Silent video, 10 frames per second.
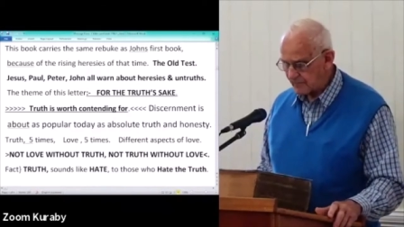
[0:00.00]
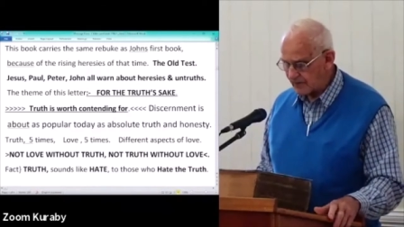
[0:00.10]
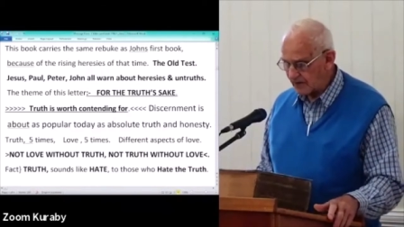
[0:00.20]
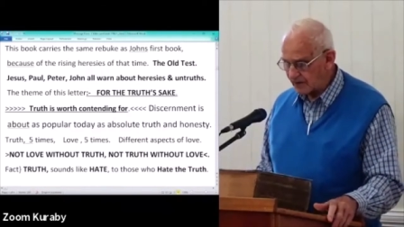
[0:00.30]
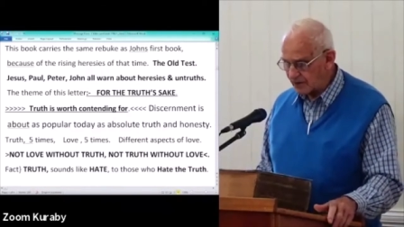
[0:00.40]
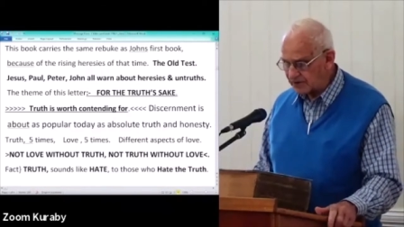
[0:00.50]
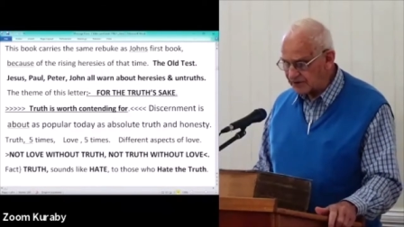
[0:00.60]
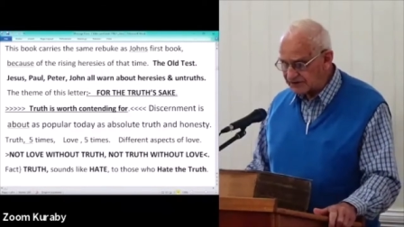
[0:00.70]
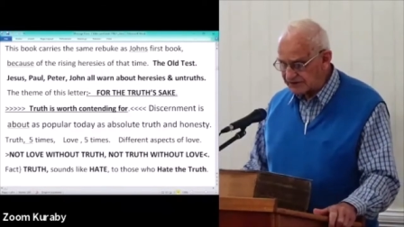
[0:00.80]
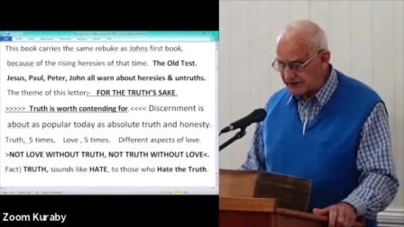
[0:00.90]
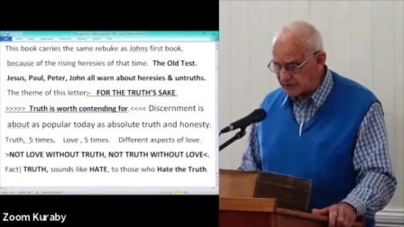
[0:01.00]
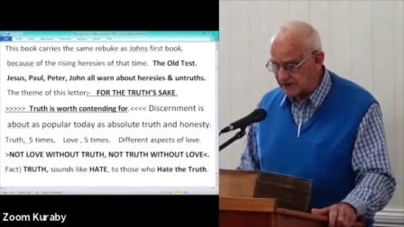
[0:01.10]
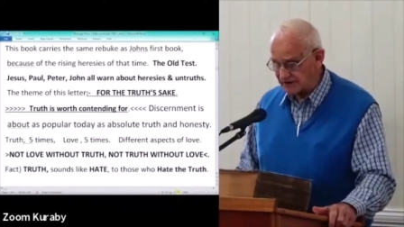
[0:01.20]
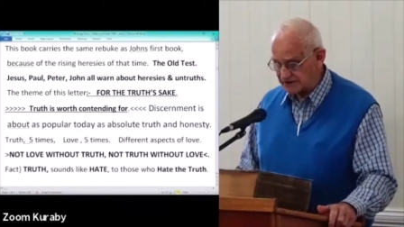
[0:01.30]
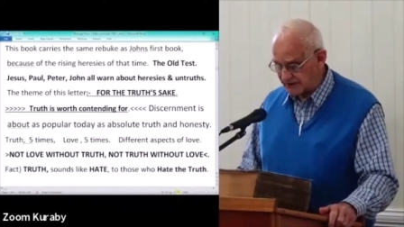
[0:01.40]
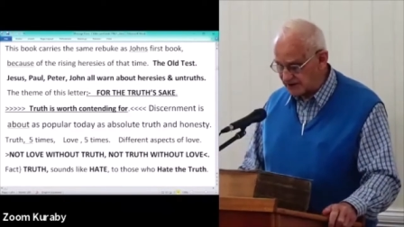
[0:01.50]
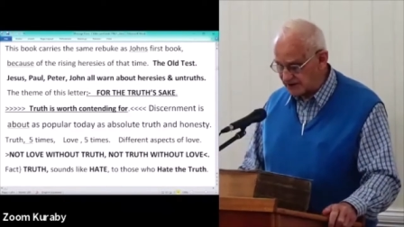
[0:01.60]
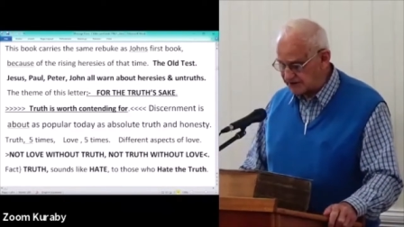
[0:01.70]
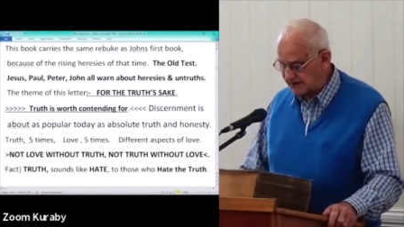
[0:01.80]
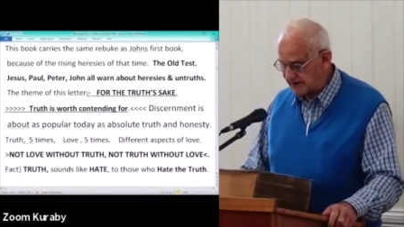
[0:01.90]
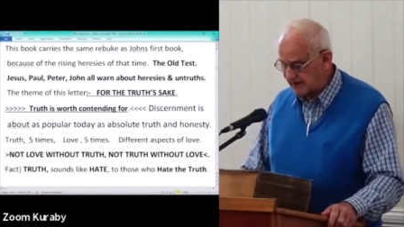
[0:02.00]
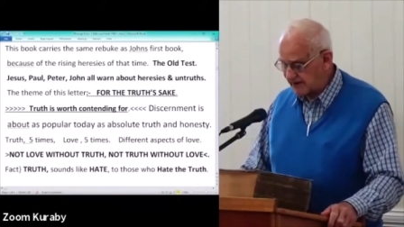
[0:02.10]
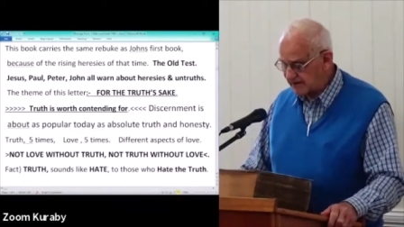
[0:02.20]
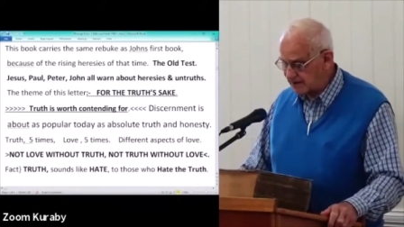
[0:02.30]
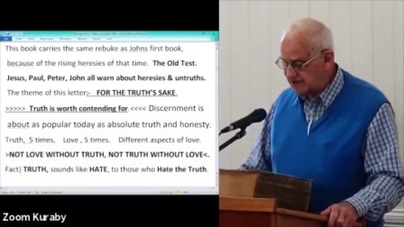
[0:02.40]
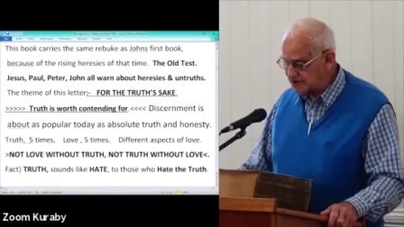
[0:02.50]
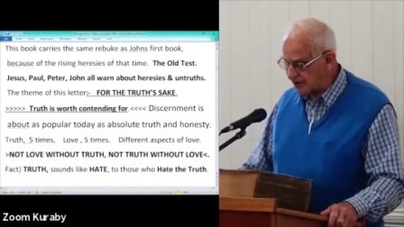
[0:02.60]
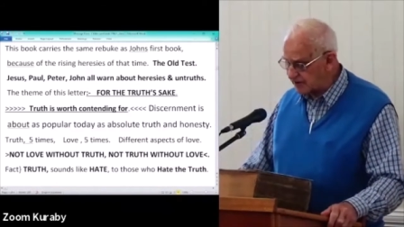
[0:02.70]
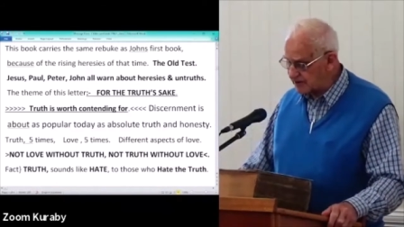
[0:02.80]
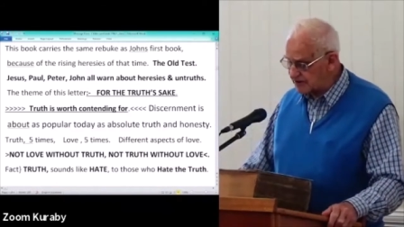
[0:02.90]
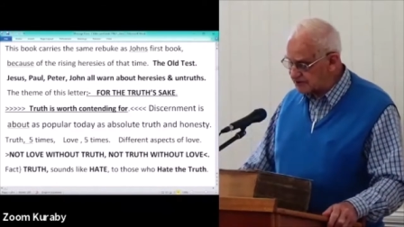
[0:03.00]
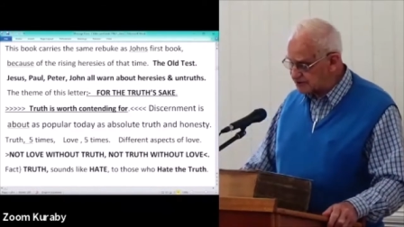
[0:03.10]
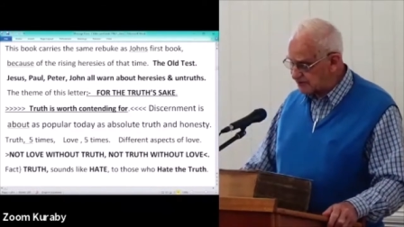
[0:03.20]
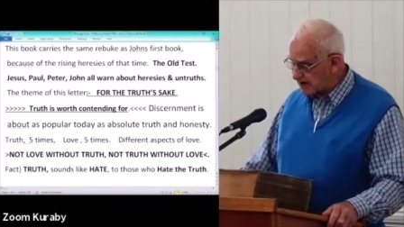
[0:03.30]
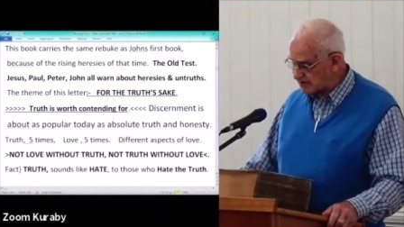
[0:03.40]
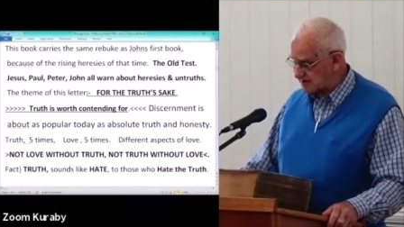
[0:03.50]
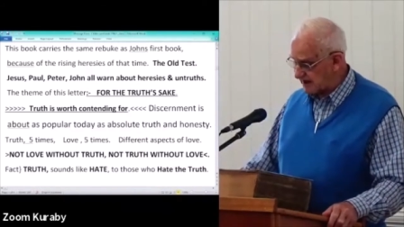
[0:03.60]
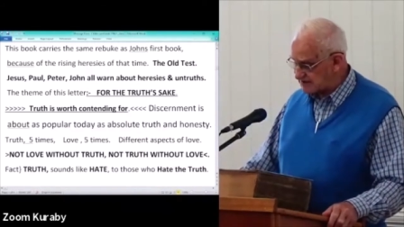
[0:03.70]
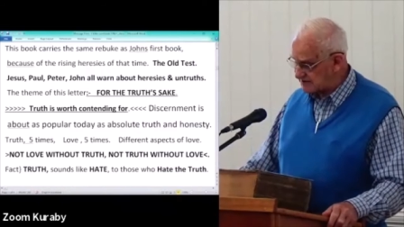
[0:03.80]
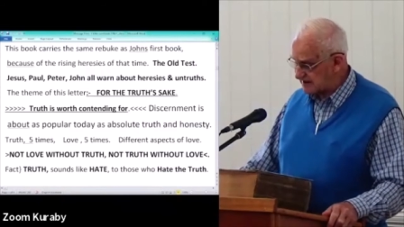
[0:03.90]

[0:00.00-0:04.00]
Look at the seriousness that John instructs us